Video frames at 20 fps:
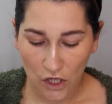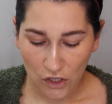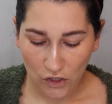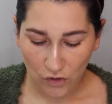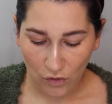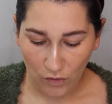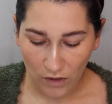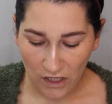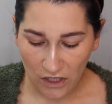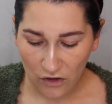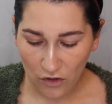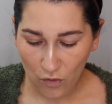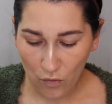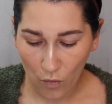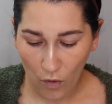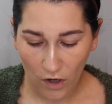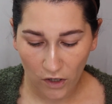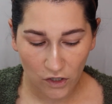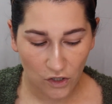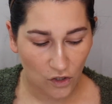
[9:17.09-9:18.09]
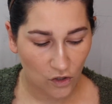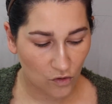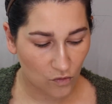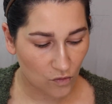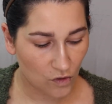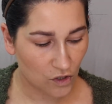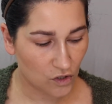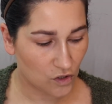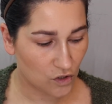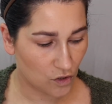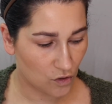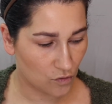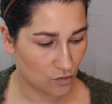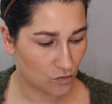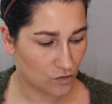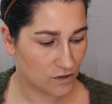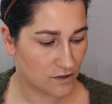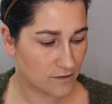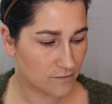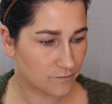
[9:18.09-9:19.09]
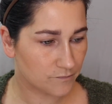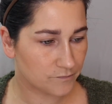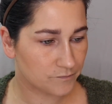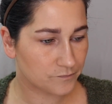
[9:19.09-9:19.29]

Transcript: So either one you could use,